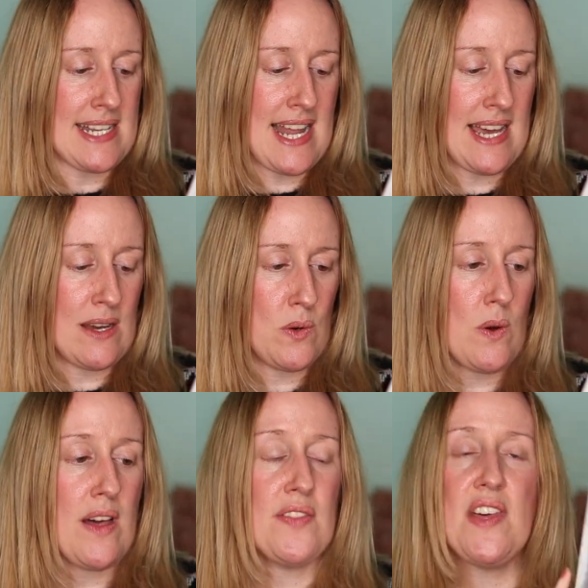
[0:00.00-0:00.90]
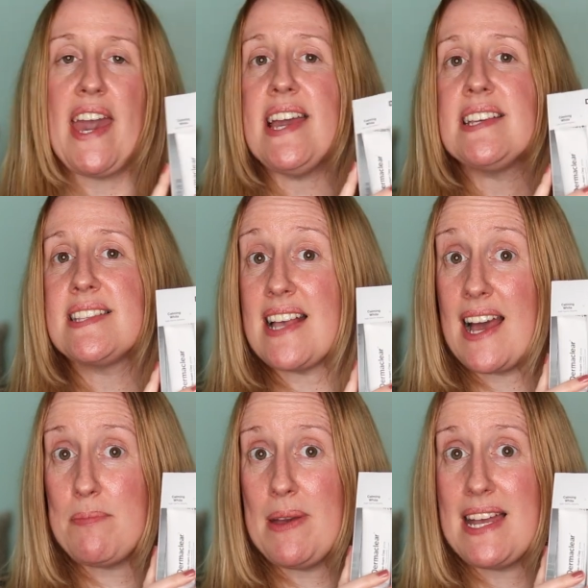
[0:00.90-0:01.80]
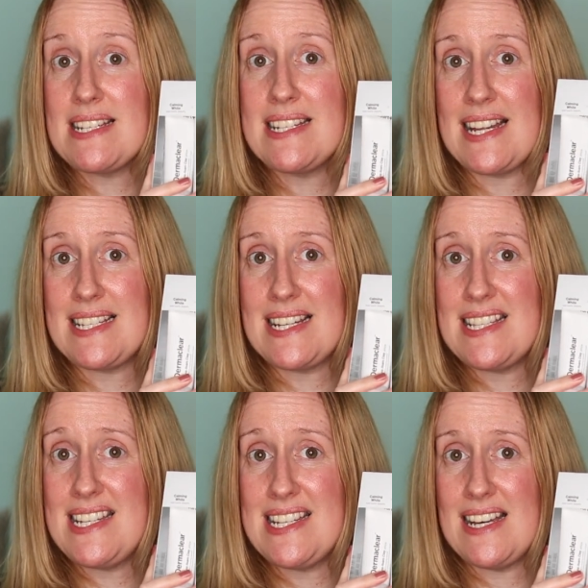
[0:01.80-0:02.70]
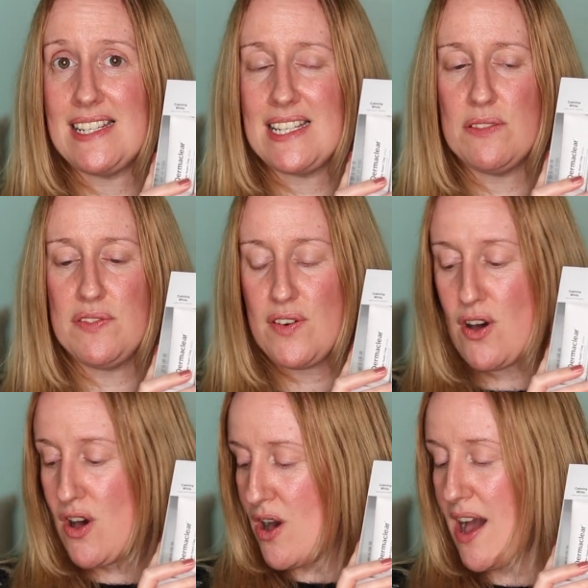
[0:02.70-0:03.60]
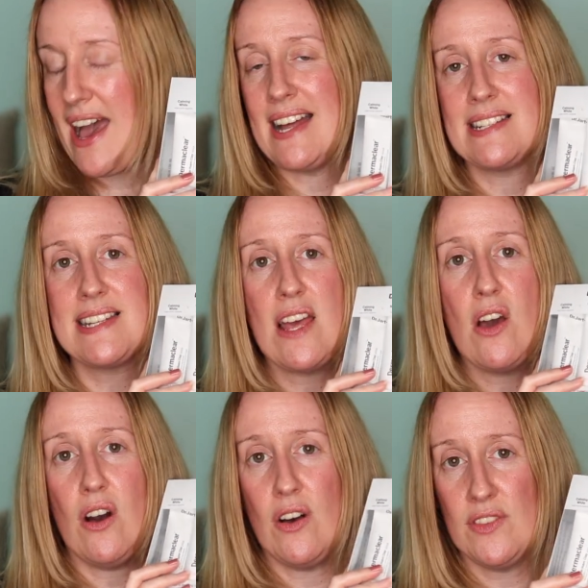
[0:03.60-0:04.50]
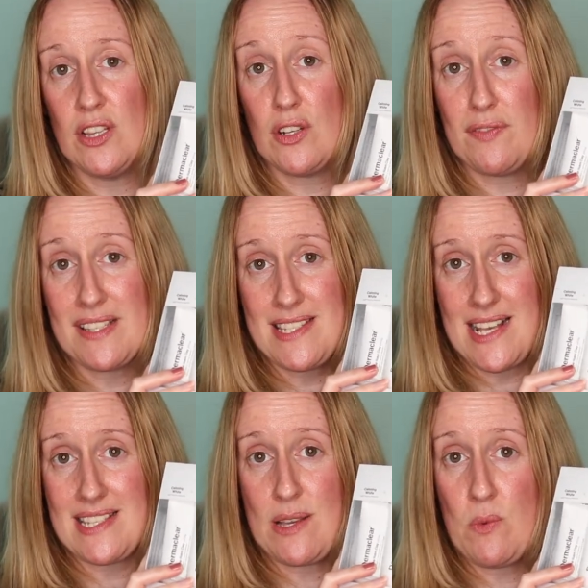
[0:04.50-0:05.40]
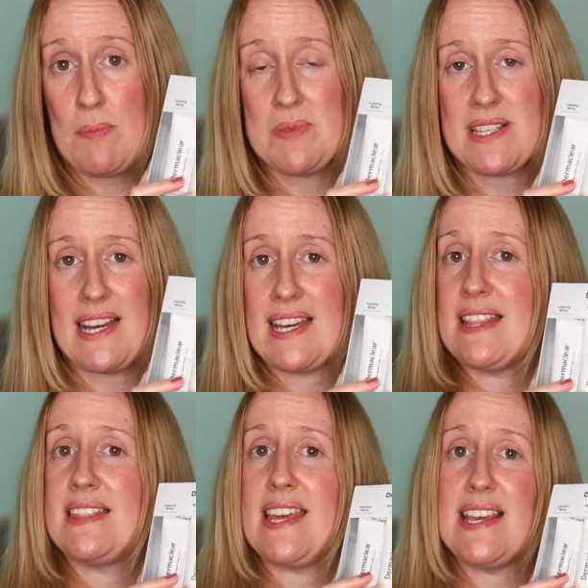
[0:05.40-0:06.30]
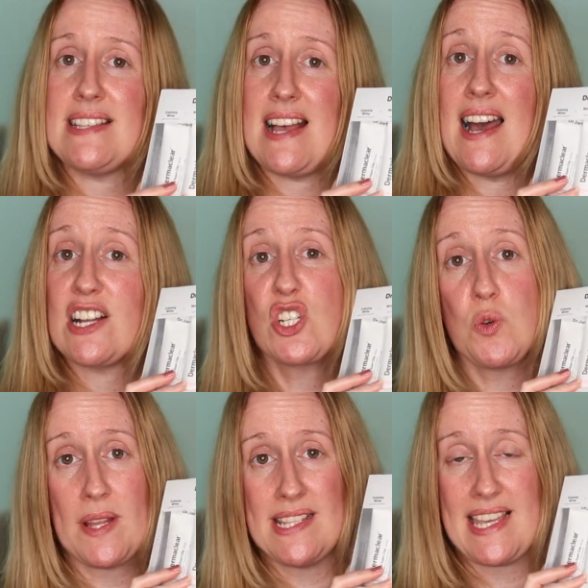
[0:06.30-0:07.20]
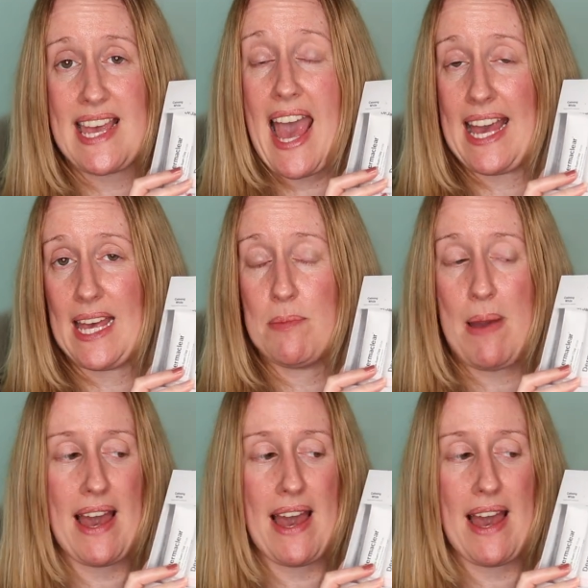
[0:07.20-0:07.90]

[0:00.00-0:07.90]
Now, this I paid £9.99 for, and on the Look Fantastic website, these are £28.